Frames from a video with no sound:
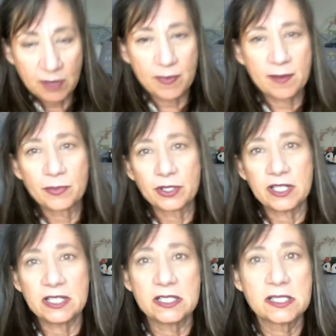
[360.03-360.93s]
remember
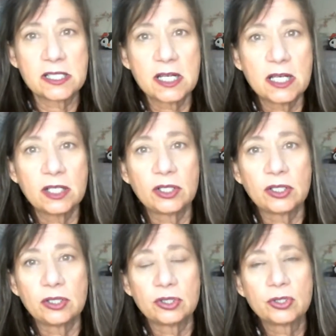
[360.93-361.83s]
is
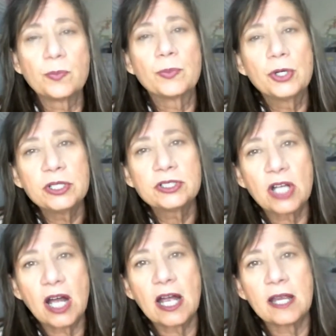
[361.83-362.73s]
to put
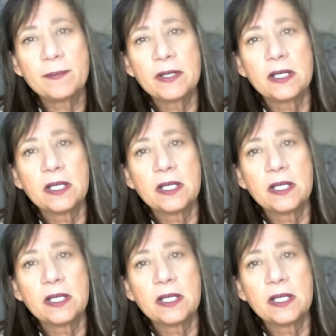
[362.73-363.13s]
time